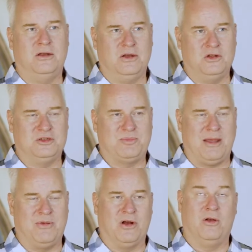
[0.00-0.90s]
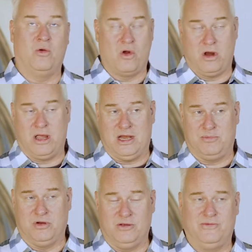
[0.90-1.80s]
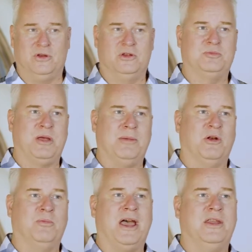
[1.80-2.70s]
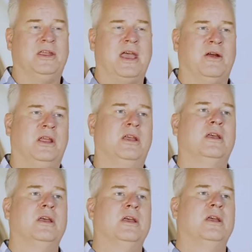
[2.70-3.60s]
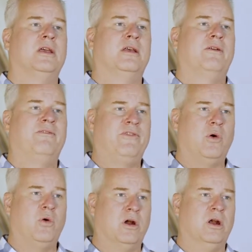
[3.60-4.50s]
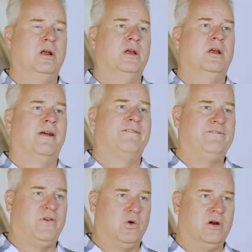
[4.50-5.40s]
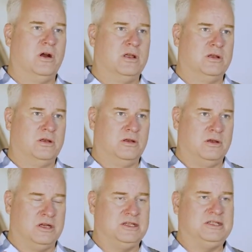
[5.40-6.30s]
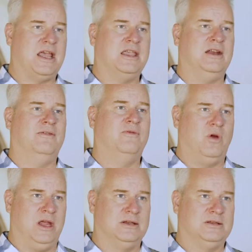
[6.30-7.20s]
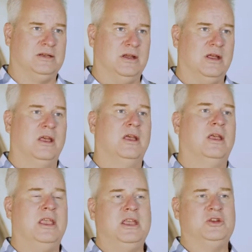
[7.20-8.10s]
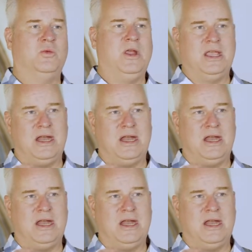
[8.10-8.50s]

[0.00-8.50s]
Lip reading: newspaper or an approved newspaper by the county for 4 consecutive weeks. Each week